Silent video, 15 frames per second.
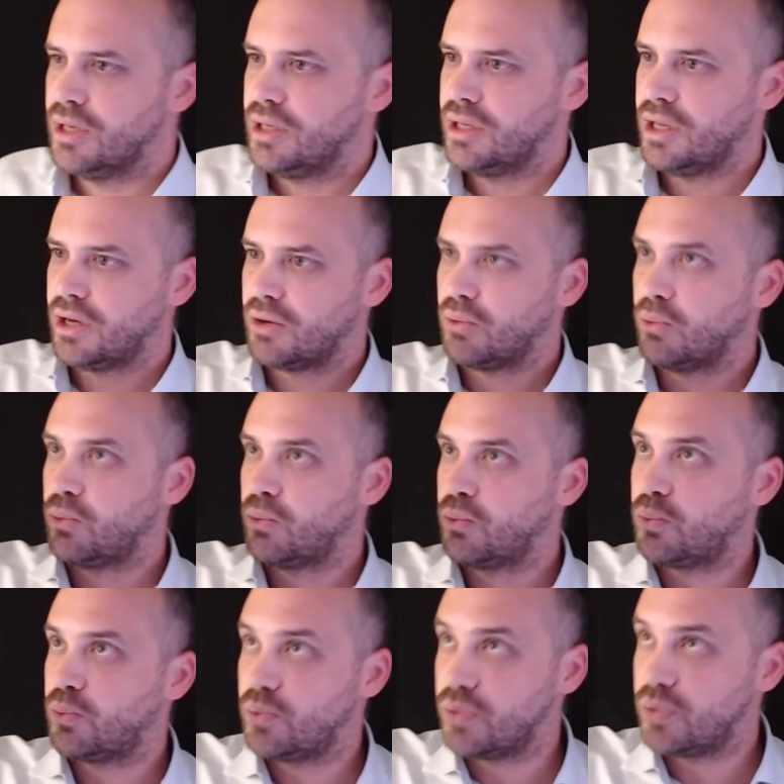Now,
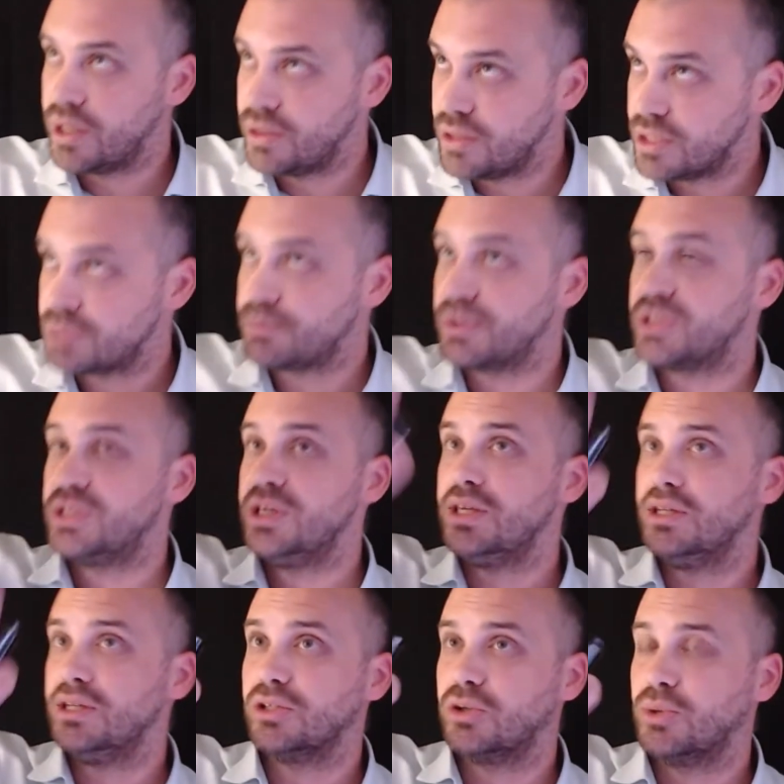in this
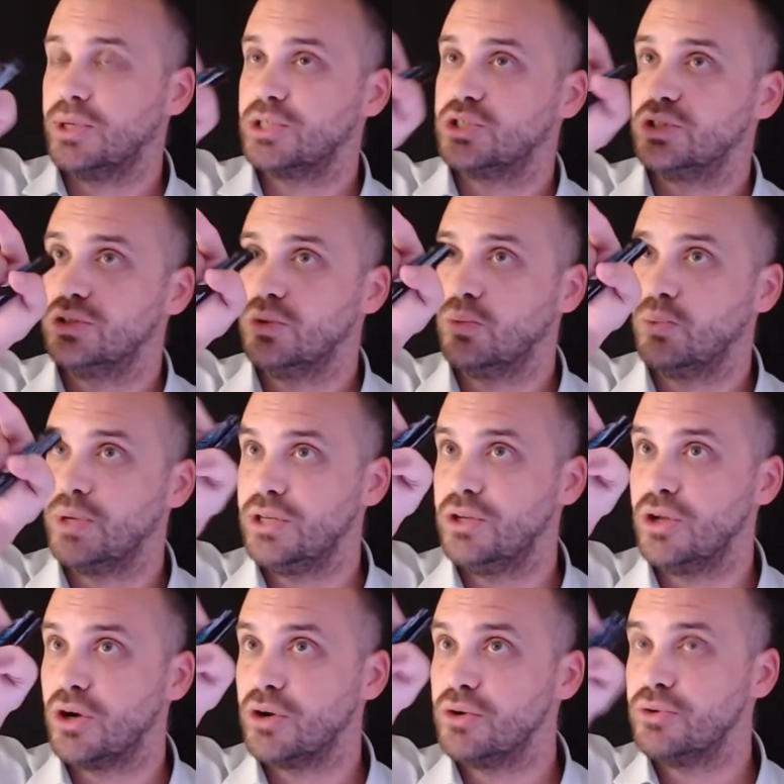particular question, we
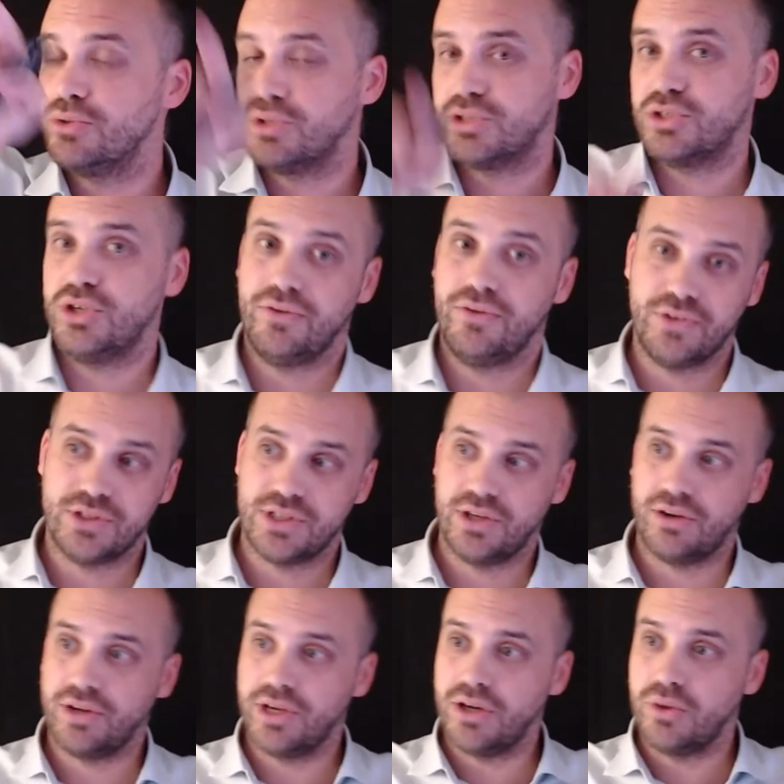know the surface
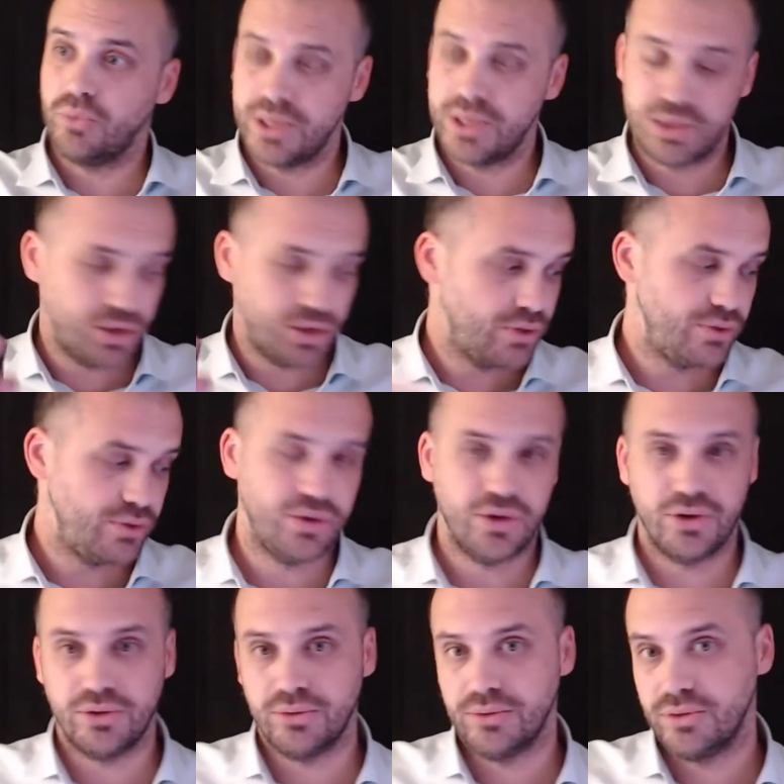area, we don't
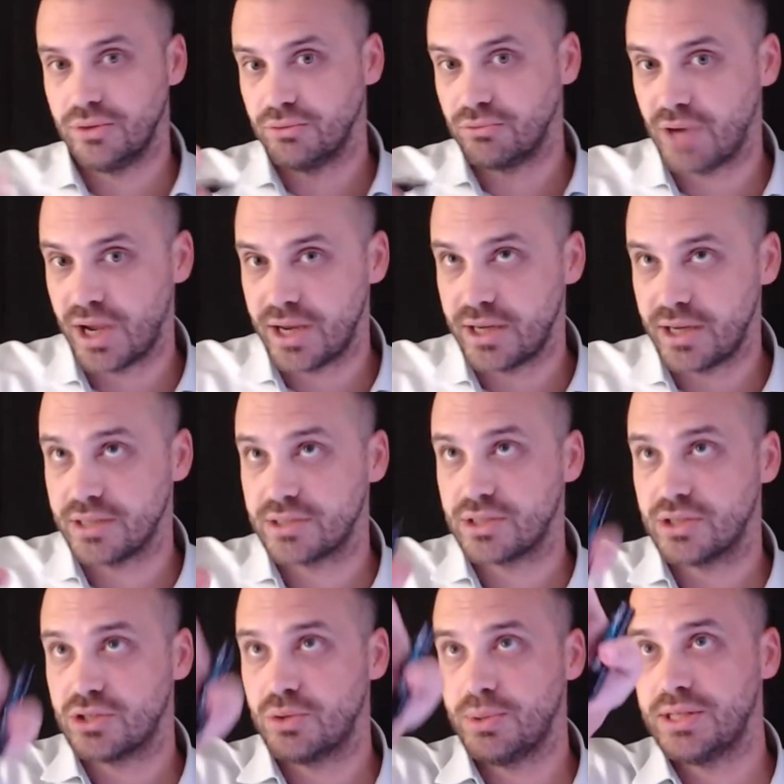know the radius.
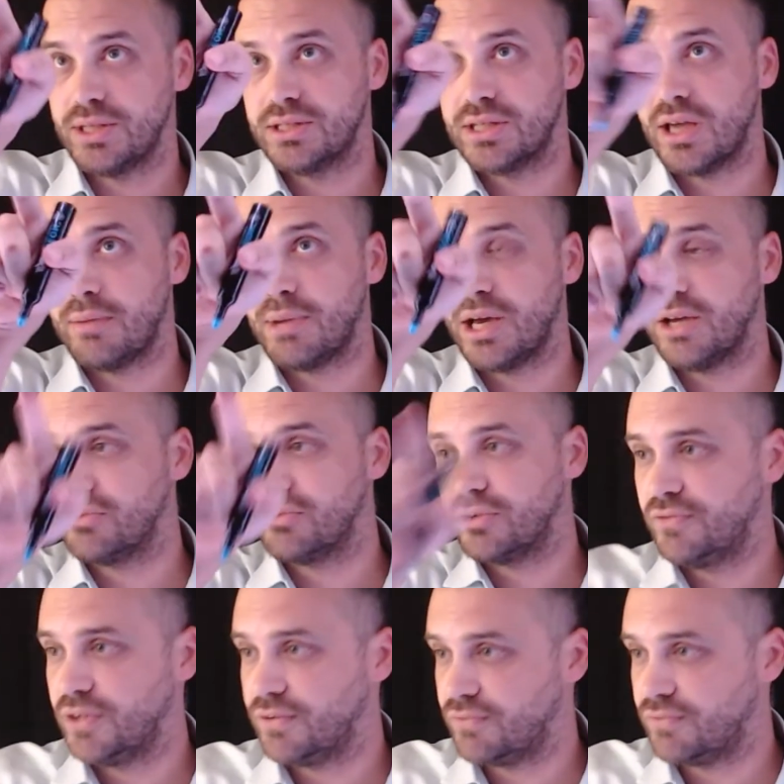So we can sub
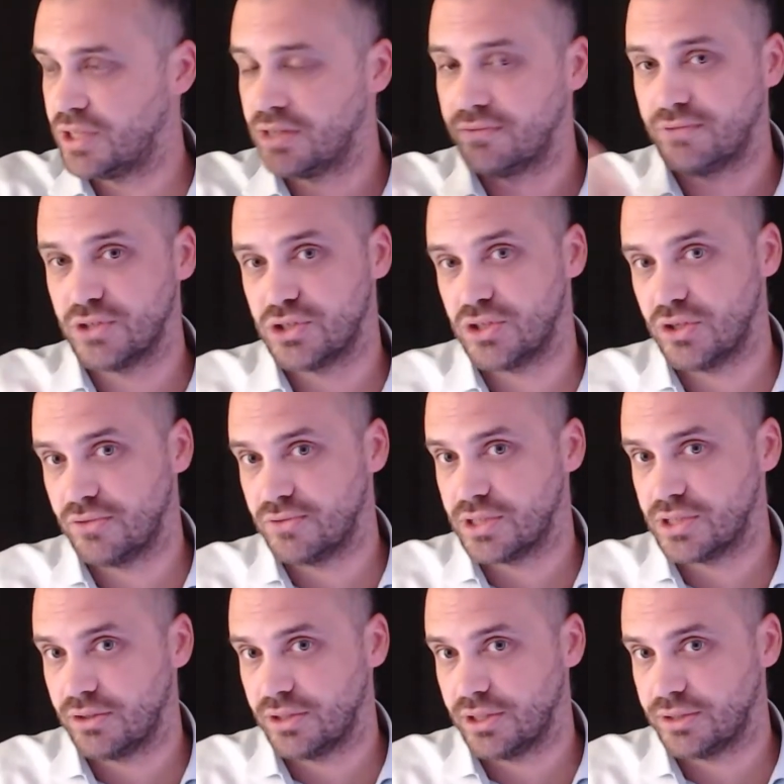150 in for surface
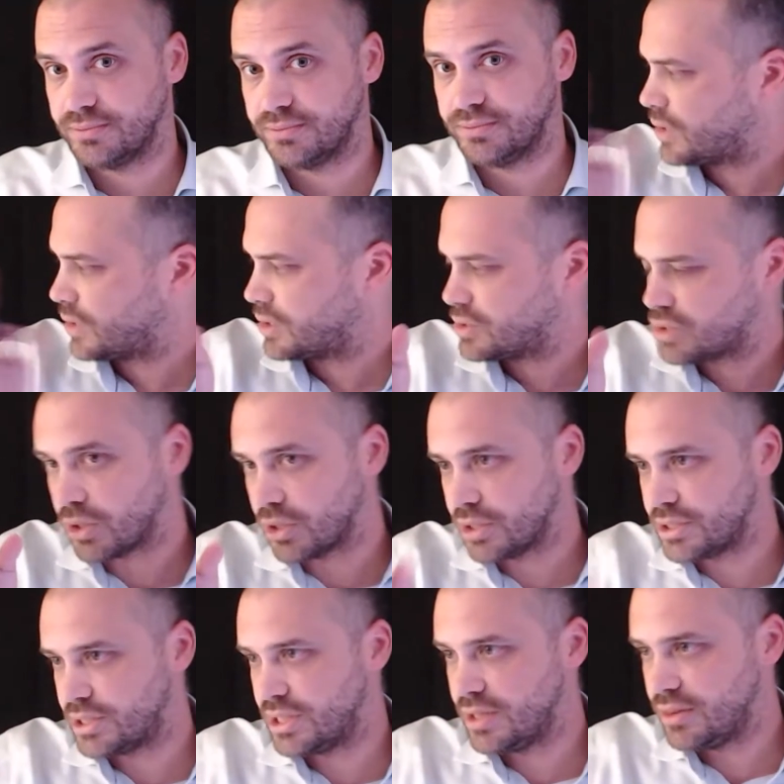area. So while I
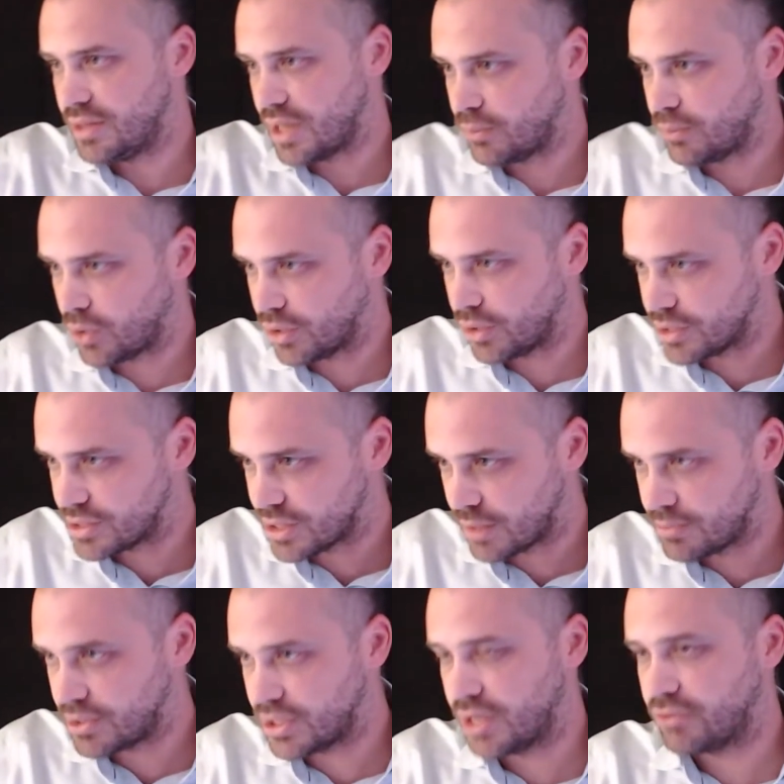did that, while I
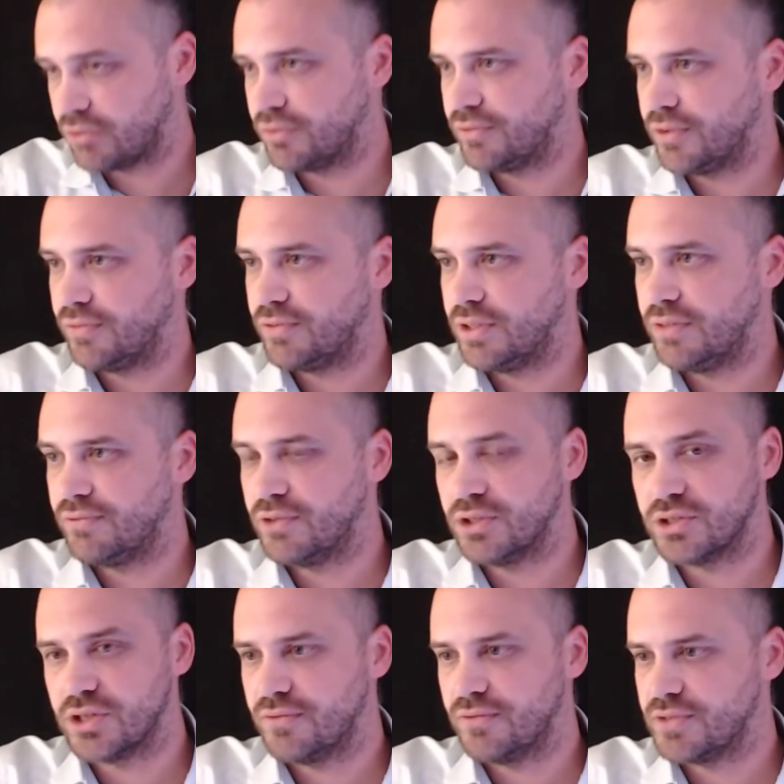subbed in 150 for
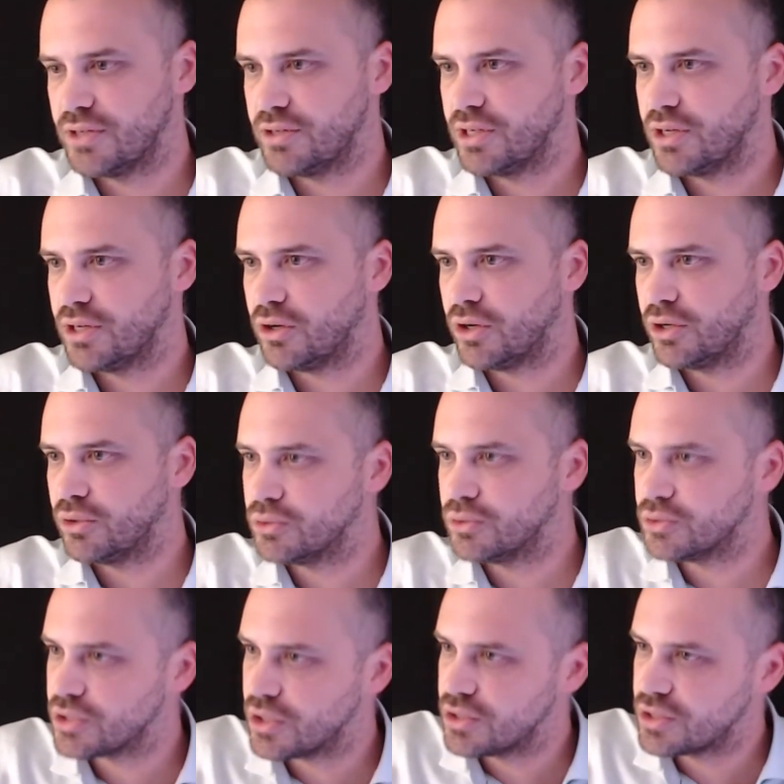surface area, I
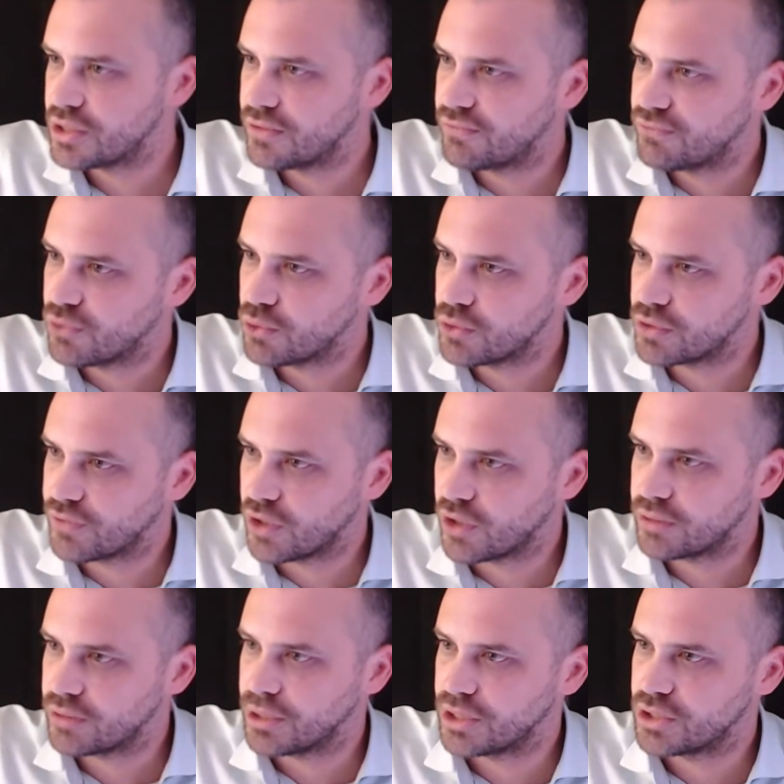also did 4
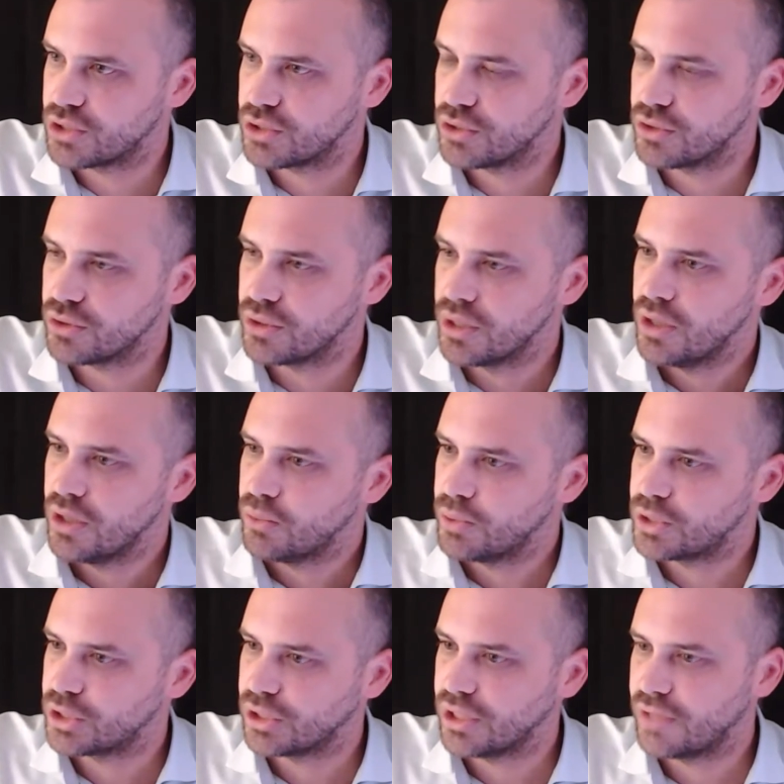divided by 2,
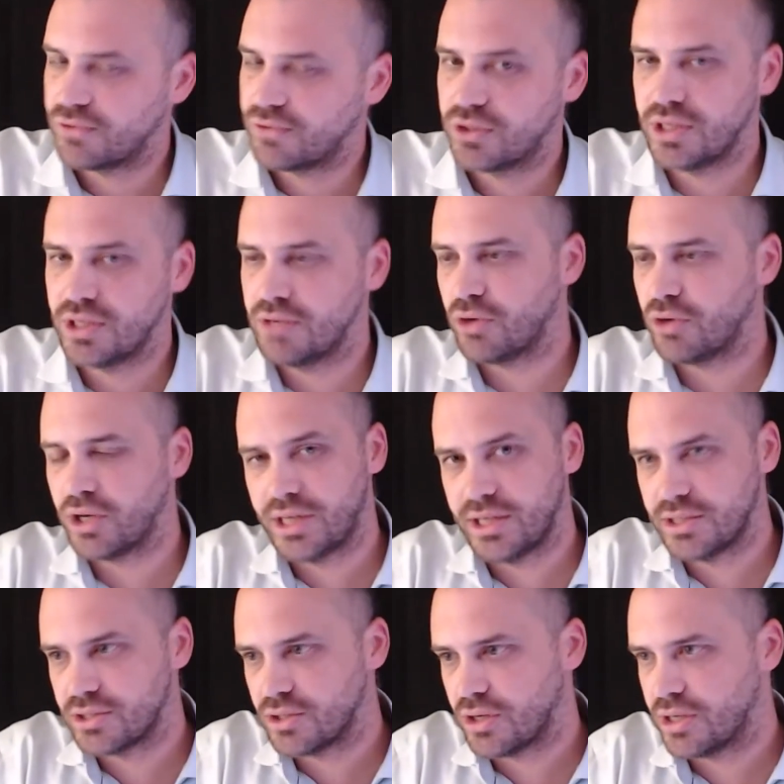which left the
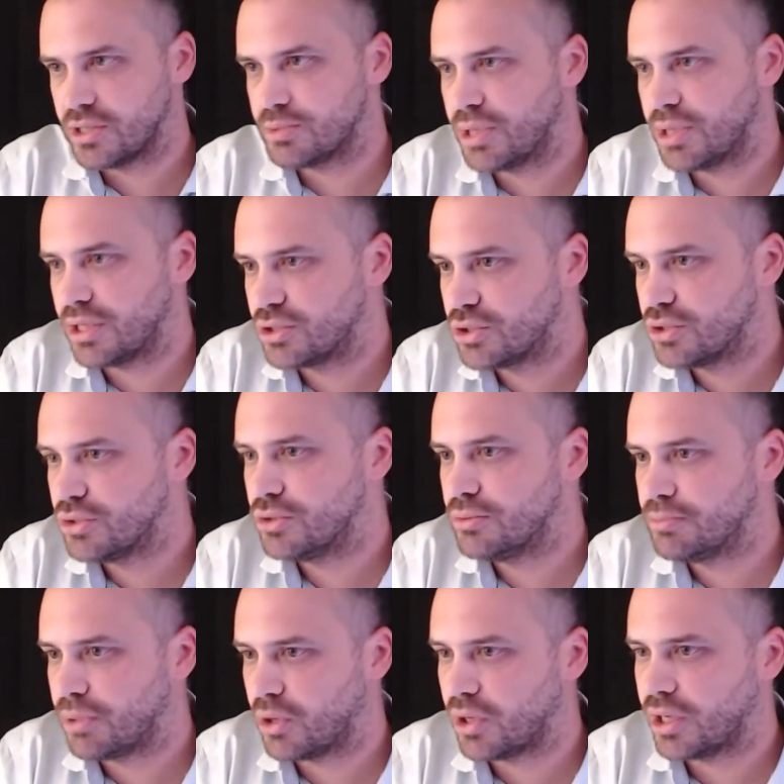right-hand side as being 2
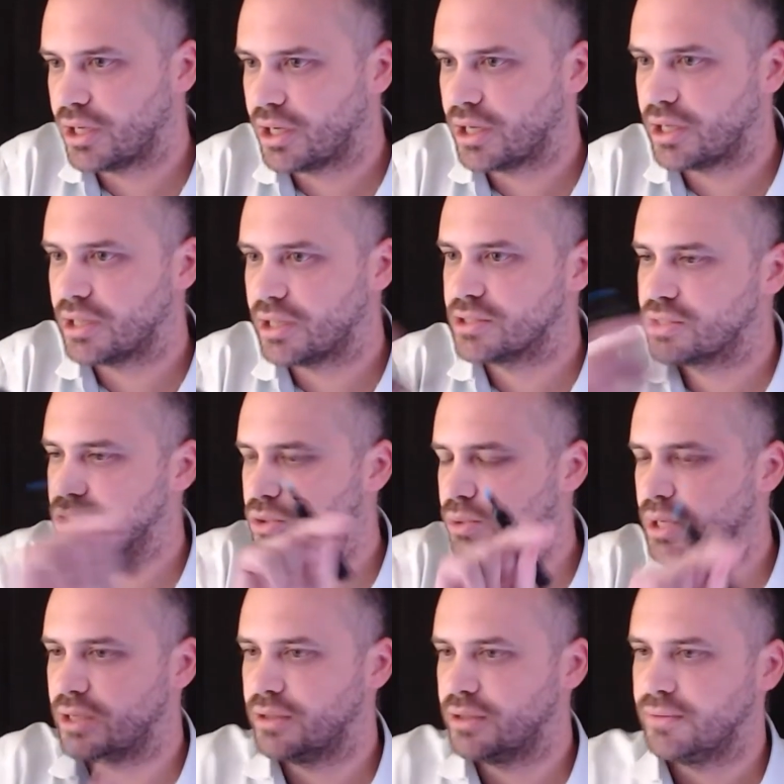pi r
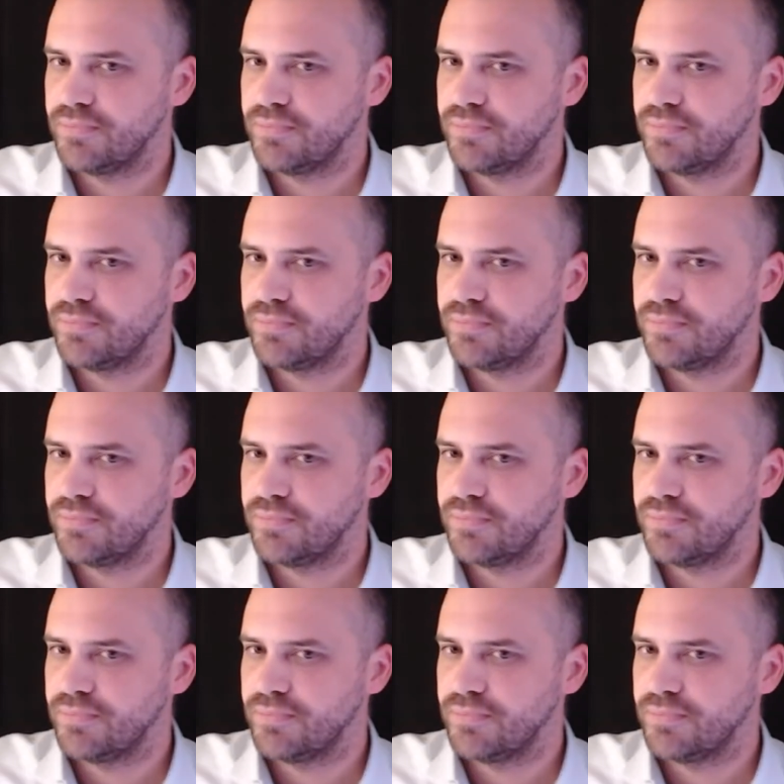squared.